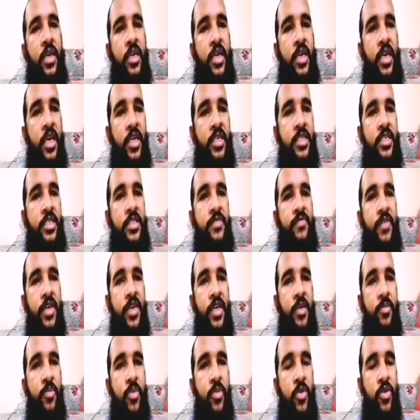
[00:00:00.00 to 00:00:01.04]
diet is very
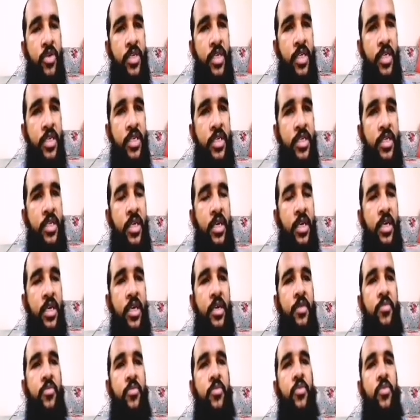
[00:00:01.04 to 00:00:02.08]
important,
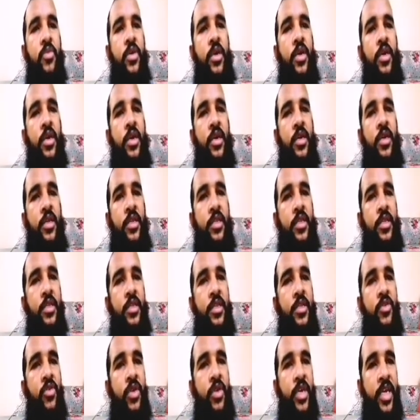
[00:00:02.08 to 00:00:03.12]

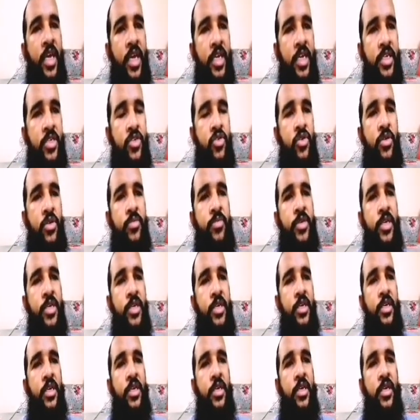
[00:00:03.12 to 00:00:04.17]
your diet should
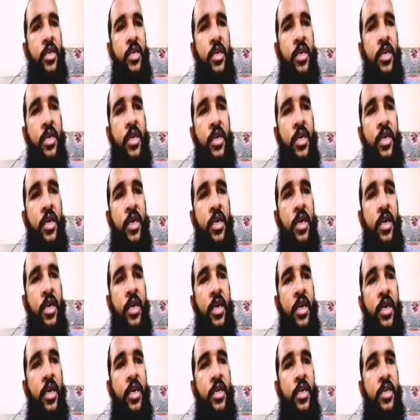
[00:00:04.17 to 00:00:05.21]
be
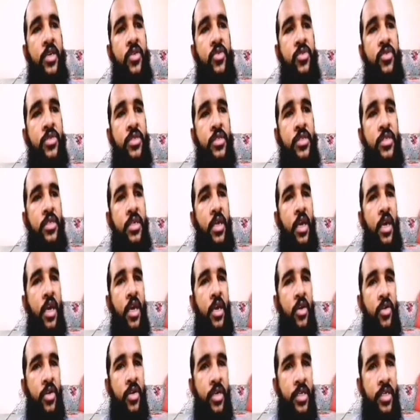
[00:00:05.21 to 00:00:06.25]
reduced
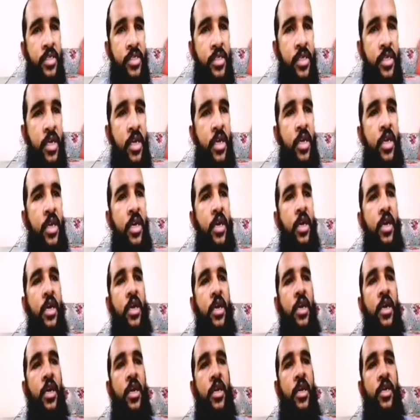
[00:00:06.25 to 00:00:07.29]
calories,
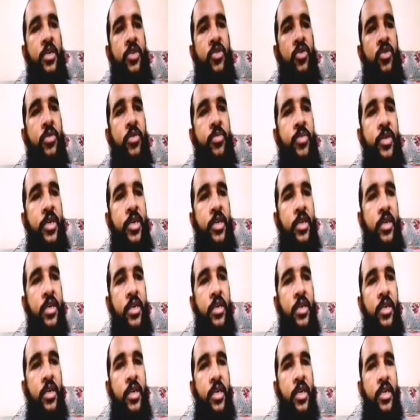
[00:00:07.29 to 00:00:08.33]
should
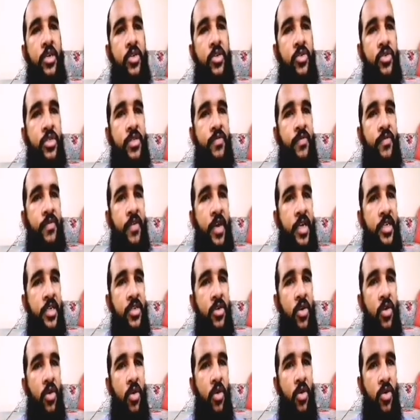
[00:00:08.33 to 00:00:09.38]
be reduced fat
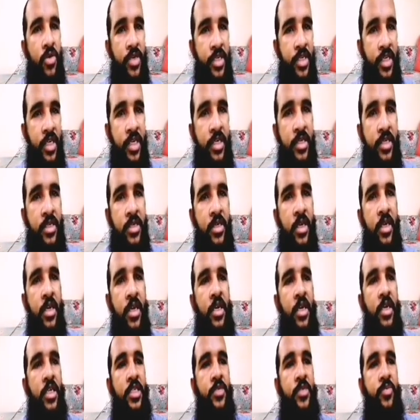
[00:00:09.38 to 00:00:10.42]
content,
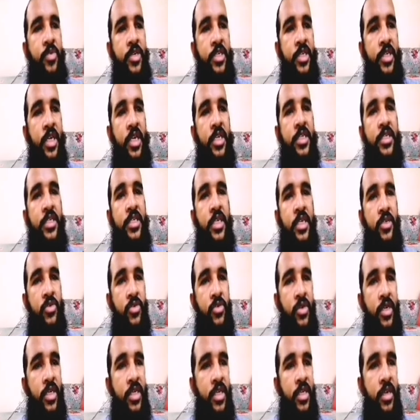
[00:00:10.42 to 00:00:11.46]
especially
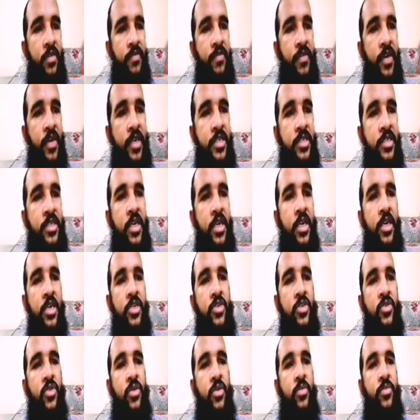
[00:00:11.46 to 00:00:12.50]
saturated fats,
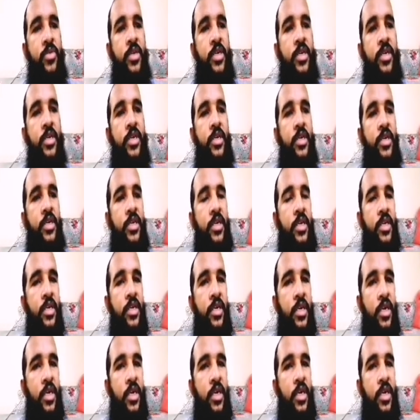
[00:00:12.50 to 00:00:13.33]
should be